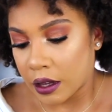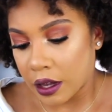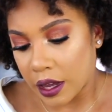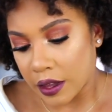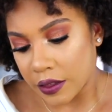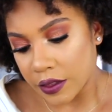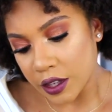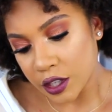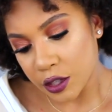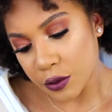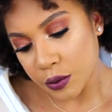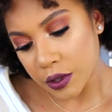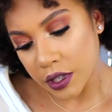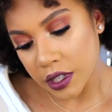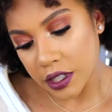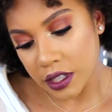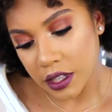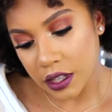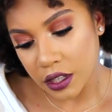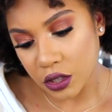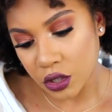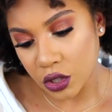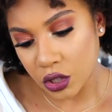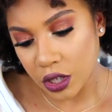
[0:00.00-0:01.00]
And this one is
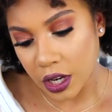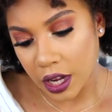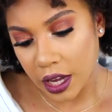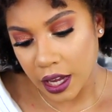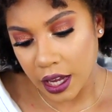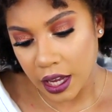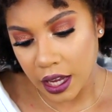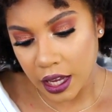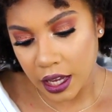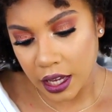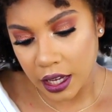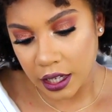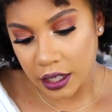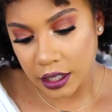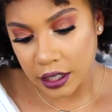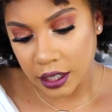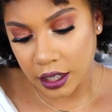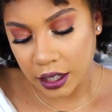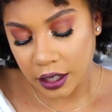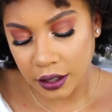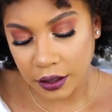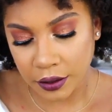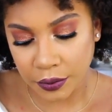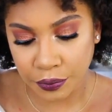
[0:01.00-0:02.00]
in the
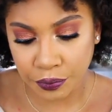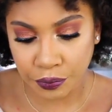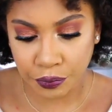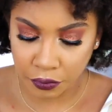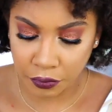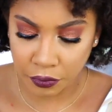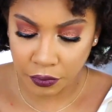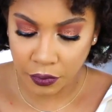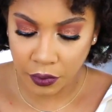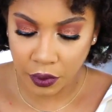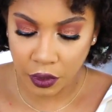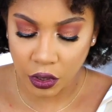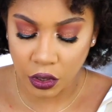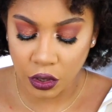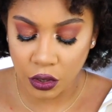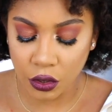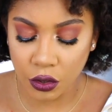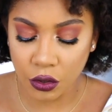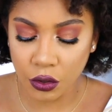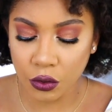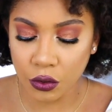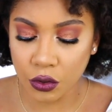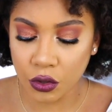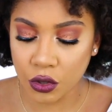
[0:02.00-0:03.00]
shade
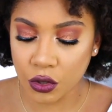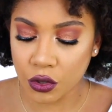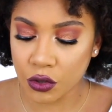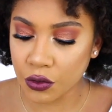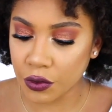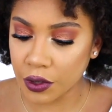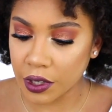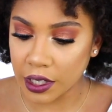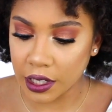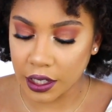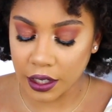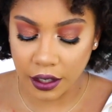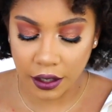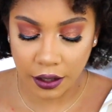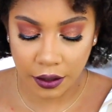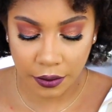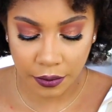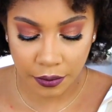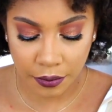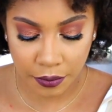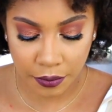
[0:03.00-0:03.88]
Nude Streak.